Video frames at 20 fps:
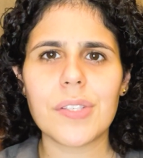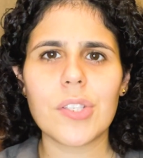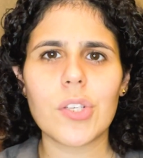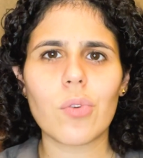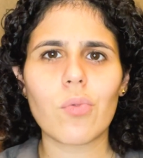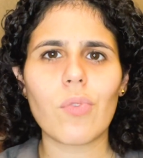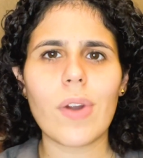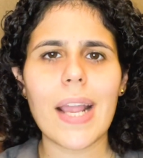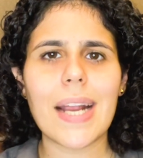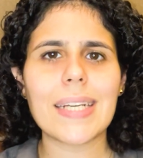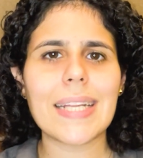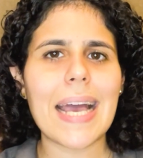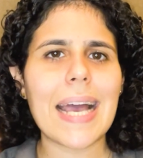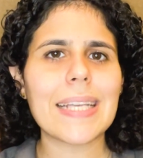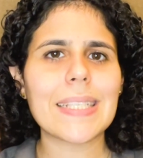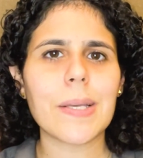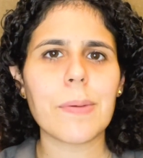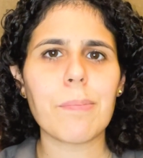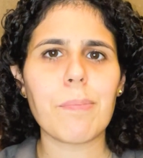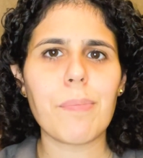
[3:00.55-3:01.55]
Direct
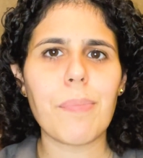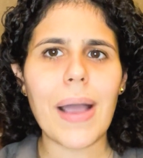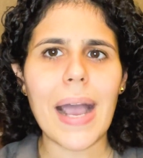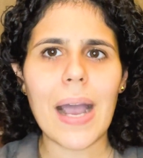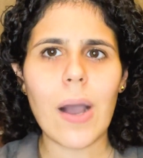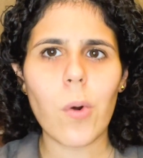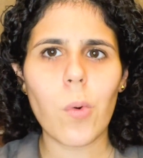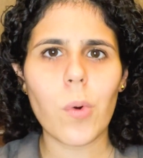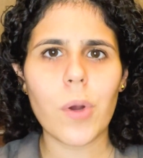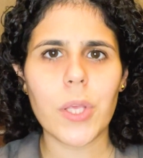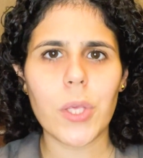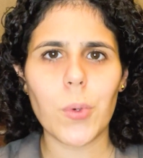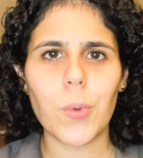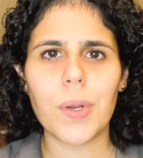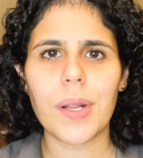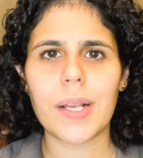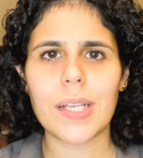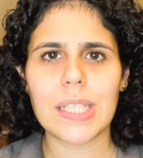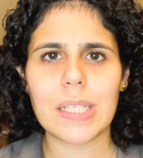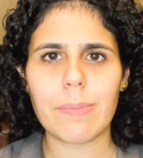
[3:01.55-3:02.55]
has about what you
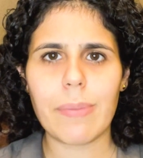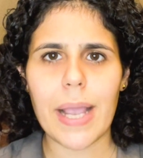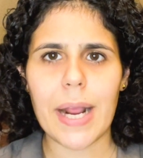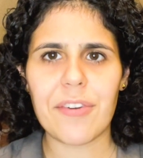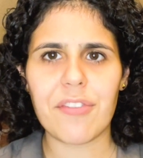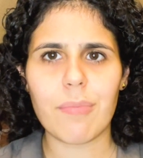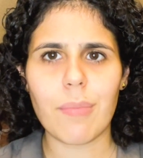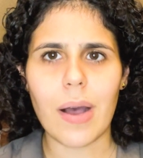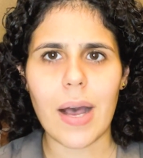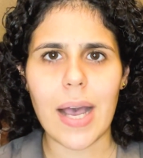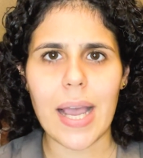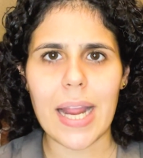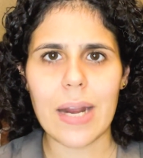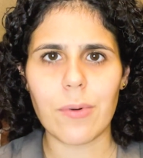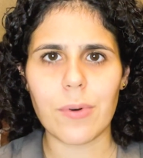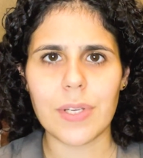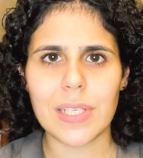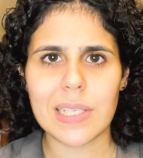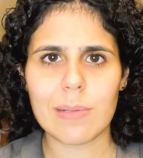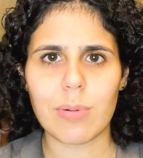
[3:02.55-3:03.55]
would expect from a
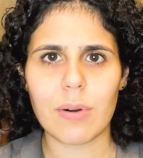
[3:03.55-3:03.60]
high-risk